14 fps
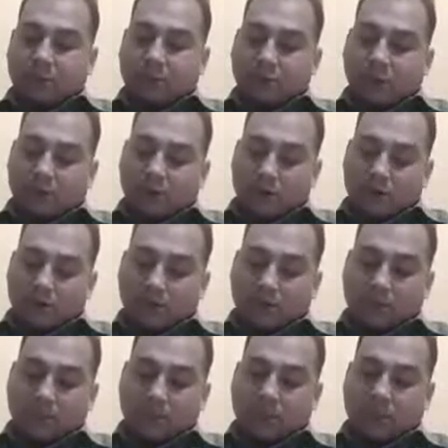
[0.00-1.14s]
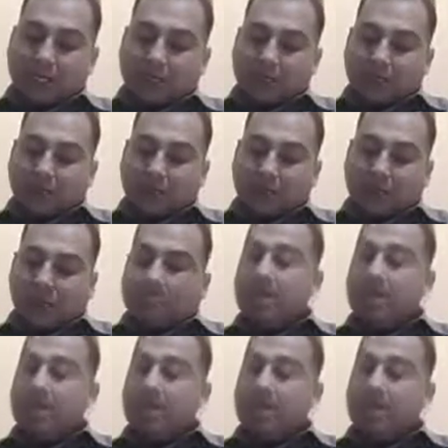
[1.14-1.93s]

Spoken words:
bore her out into the air